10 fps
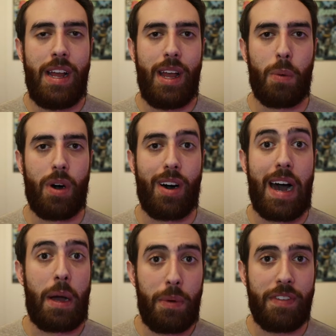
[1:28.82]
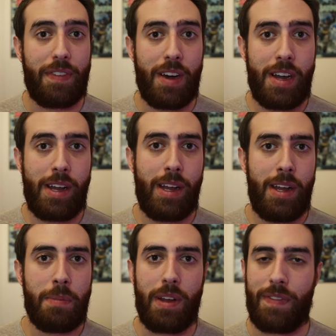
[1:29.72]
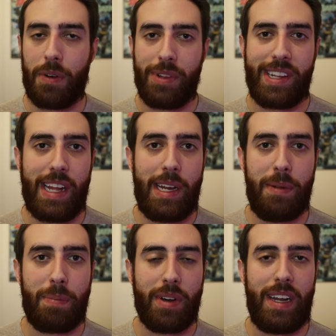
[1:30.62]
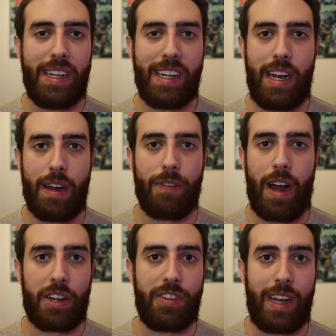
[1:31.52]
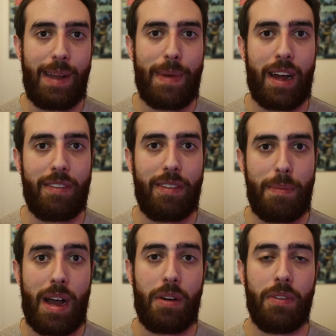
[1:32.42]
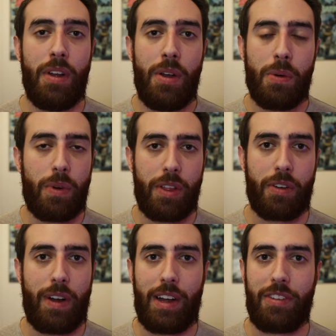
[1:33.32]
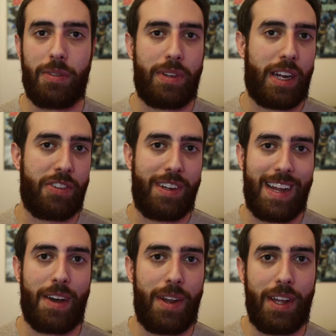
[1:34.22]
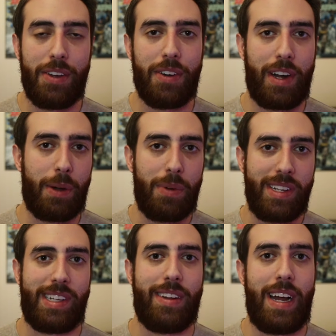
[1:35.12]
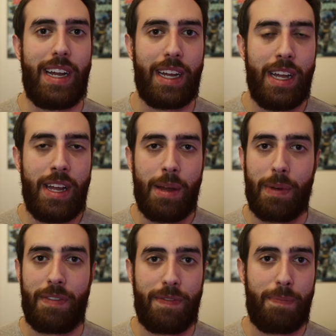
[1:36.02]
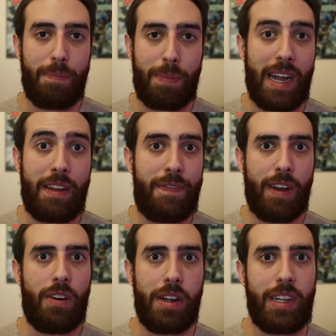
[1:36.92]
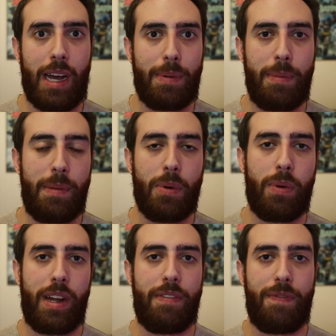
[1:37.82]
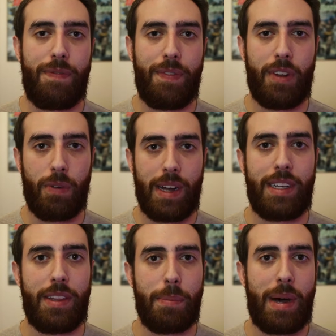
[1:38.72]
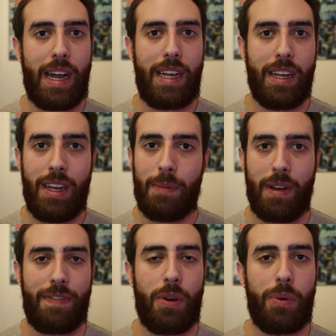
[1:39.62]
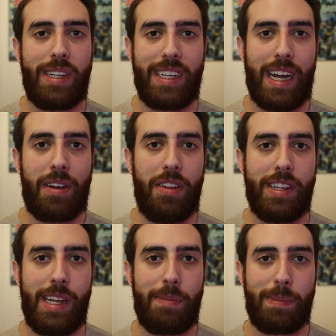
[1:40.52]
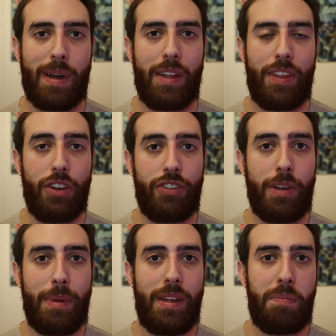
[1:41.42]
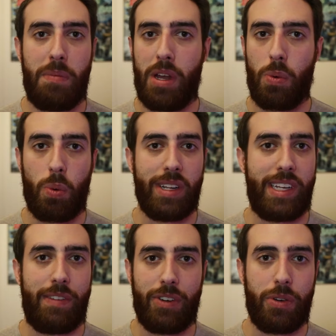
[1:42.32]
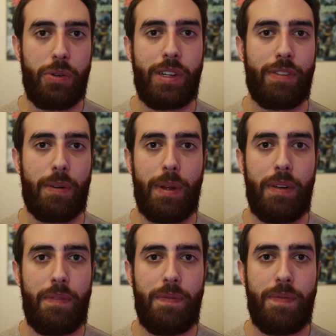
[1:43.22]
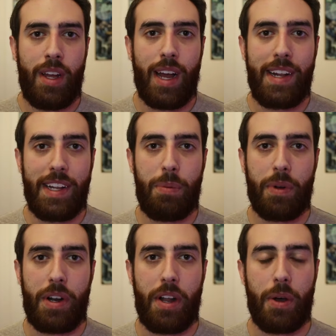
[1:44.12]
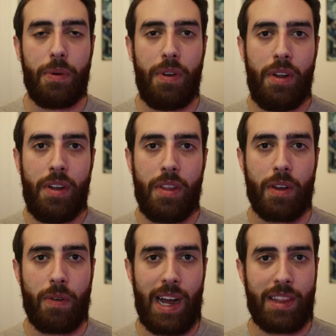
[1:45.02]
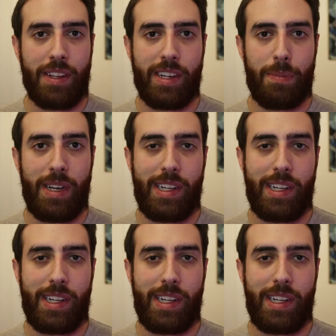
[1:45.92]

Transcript: and while I went flying, my phone stayed in place and never actually came out of the mount. One of the crashes was actually down a hill and I went sliding. My bike fell on top of me, but when I corrected the bike, my phone was exactly in the same spot that it should have been and wasn't even loose from it. I did want to note, the crack that's on my